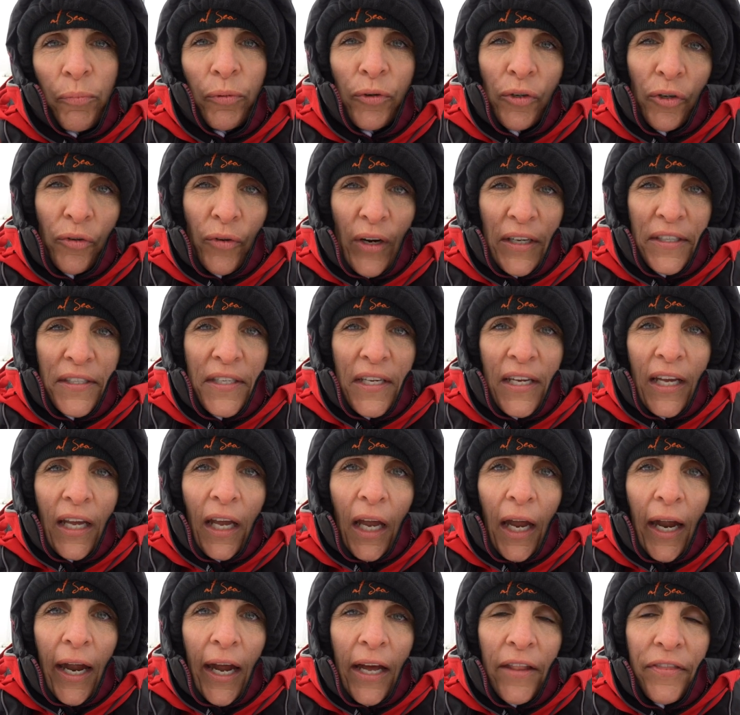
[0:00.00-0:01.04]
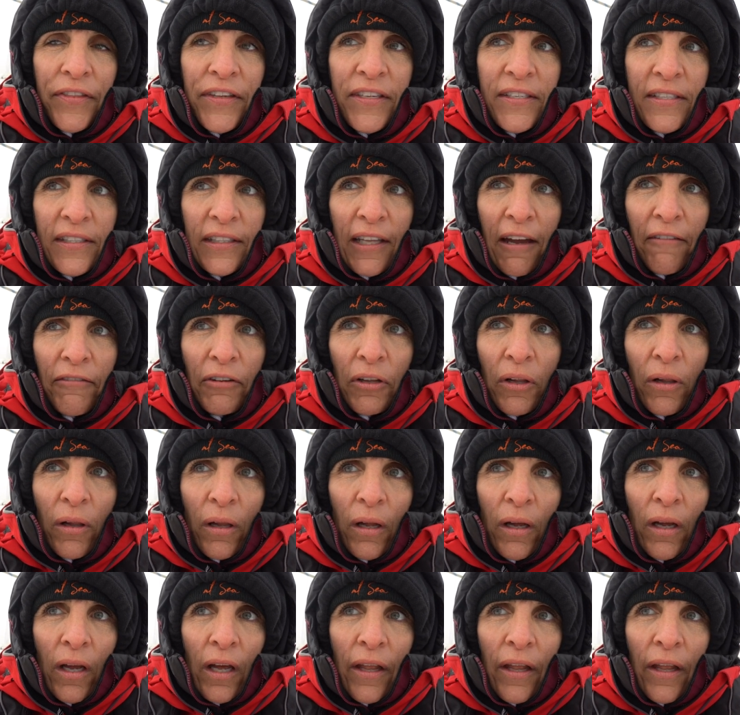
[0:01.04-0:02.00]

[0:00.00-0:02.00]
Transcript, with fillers: progressing at this level,